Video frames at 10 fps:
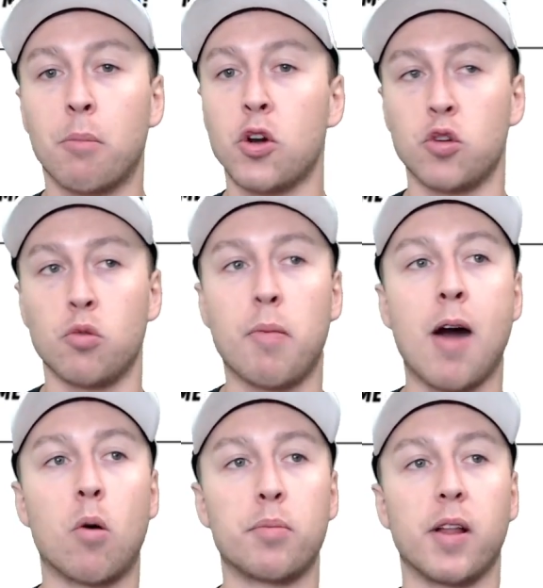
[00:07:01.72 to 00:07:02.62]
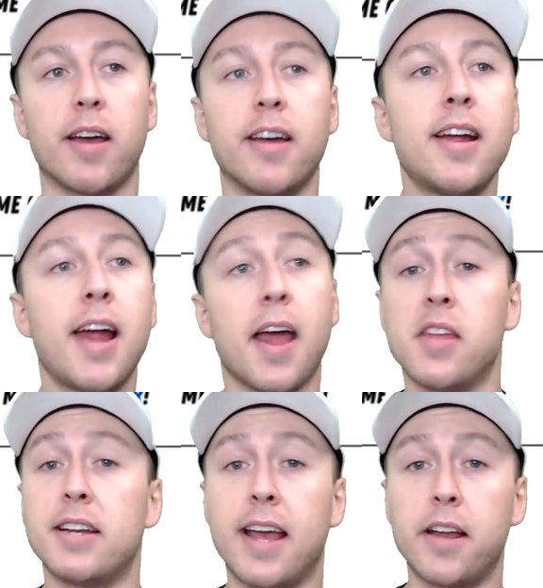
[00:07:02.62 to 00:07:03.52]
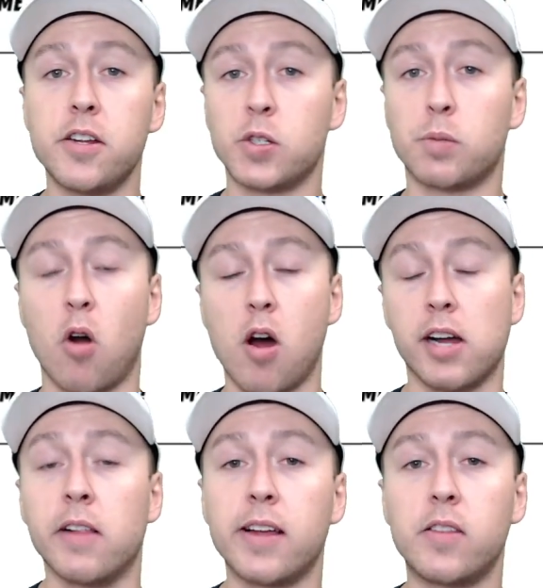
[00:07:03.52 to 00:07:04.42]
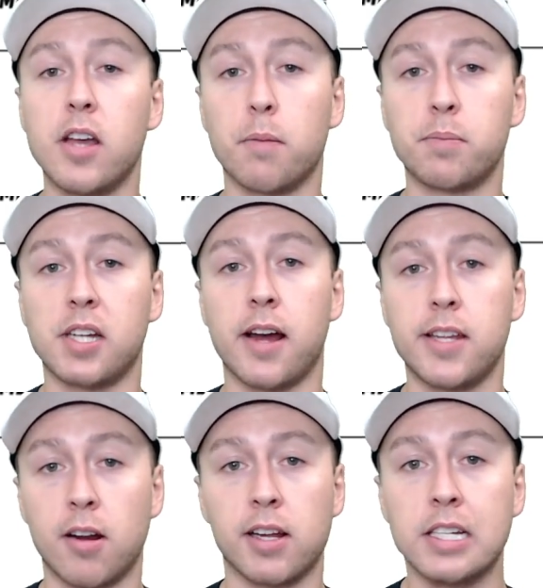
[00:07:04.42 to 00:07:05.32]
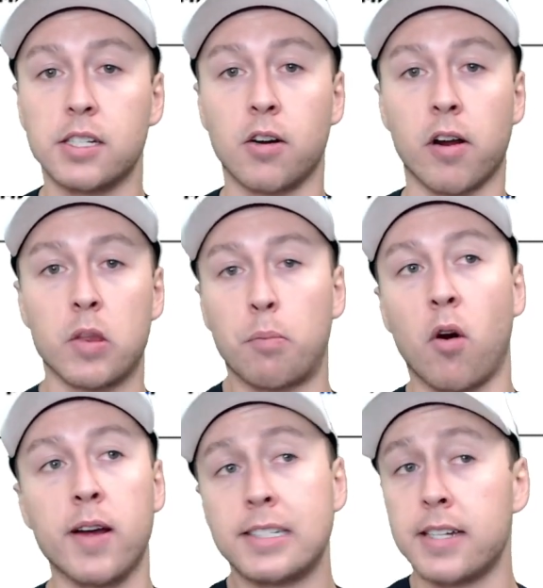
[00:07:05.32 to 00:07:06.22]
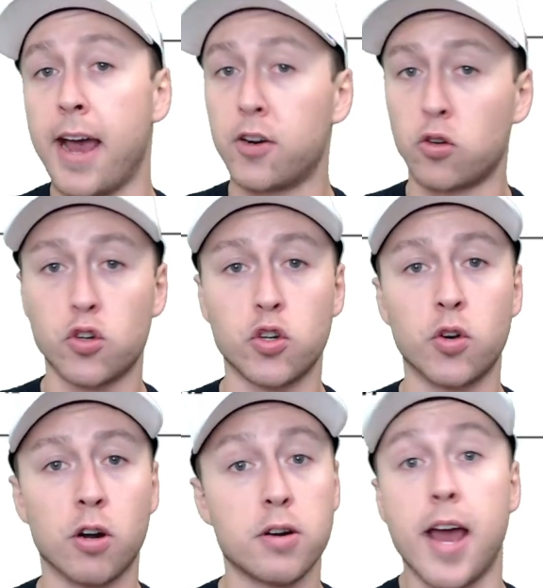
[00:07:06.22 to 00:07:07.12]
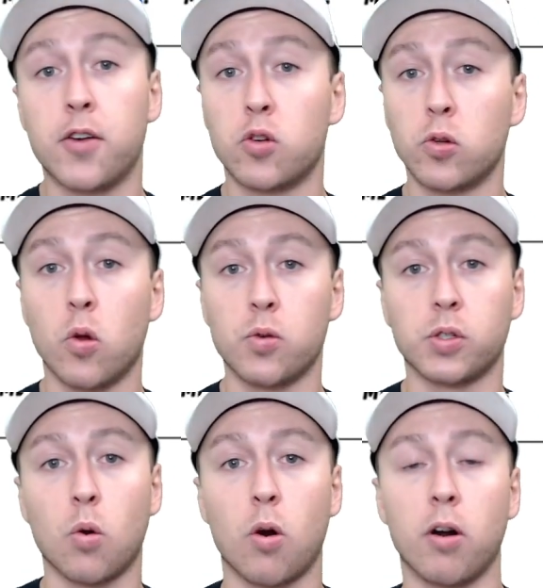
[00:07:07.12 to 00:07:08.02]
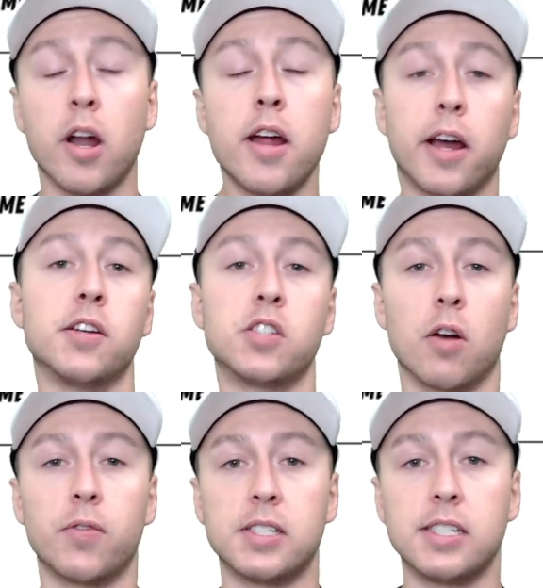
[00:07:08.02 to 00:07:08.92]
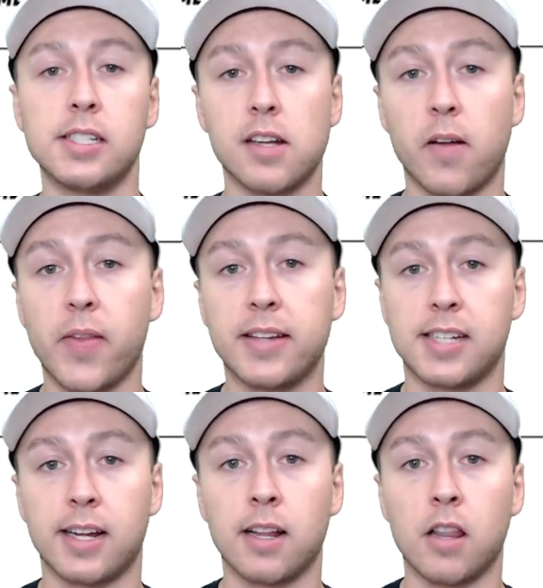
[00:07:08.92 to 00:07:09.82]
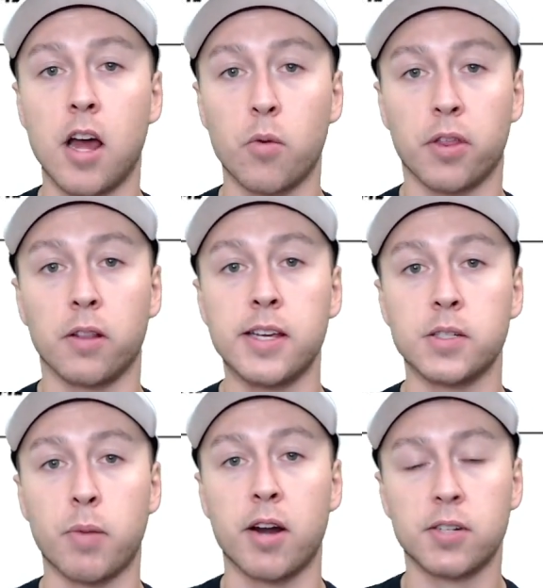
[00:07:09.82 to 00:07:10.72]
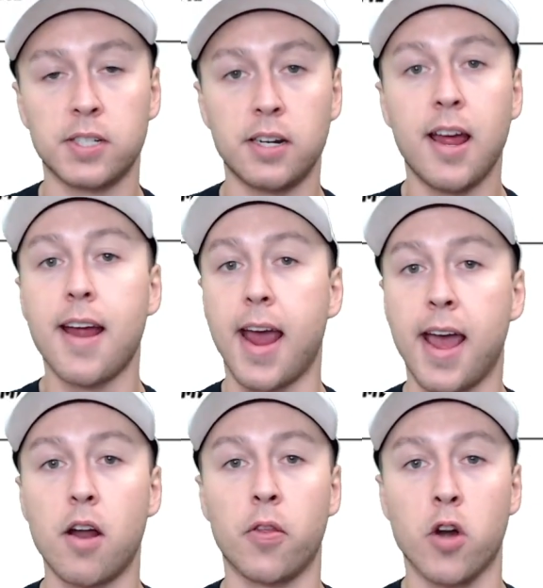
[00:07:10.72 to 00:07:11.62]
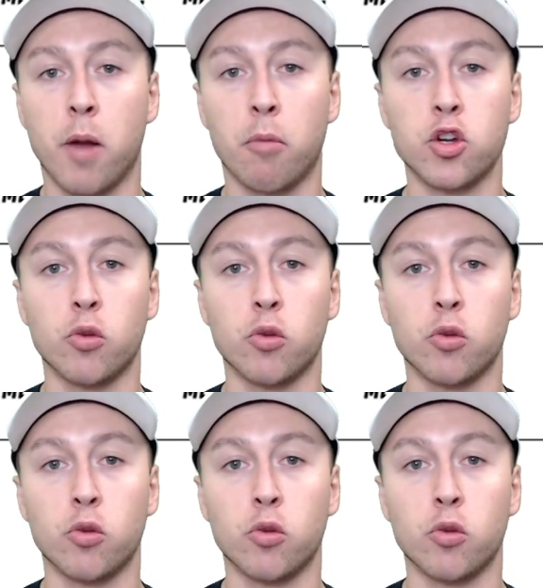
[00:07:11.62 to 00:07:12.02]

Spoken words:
two power play. And then Daniel Sprong, I like the upside here considering the price. Natural shooter, natural goal scorer. Going to start the season on that second line with Elias Pettersson and on their number two